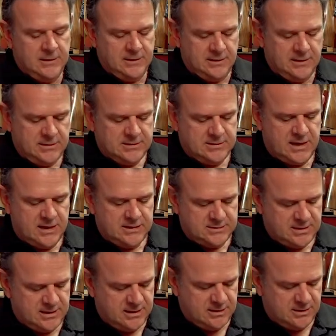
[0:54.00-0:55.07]
These, as
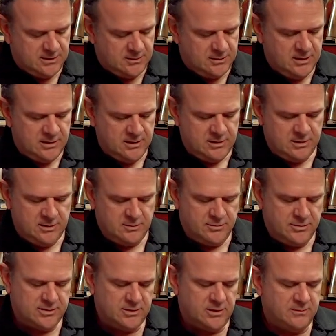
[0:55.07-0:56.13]
they are
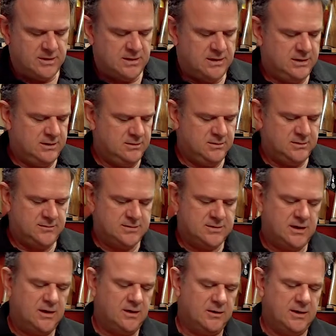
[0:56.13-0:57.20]
predominantly used for
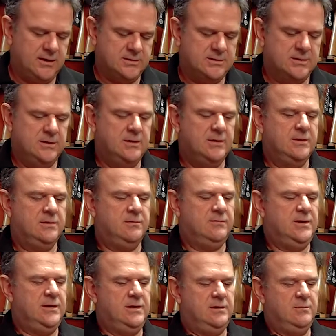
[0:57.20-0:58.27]
targets.
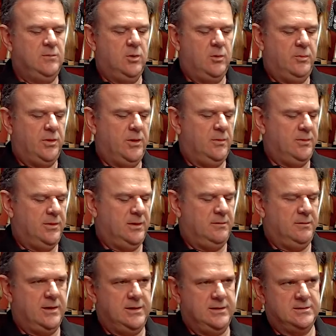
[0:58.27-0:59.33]
Really the more popular
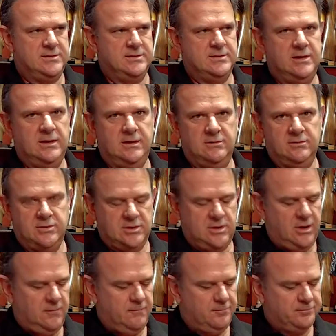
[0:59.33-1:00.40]
one is the single
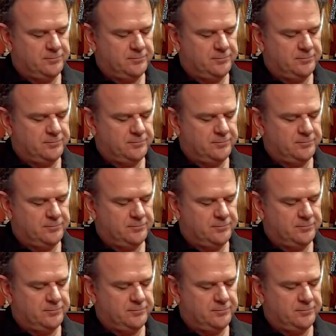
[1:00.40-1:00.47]
shot.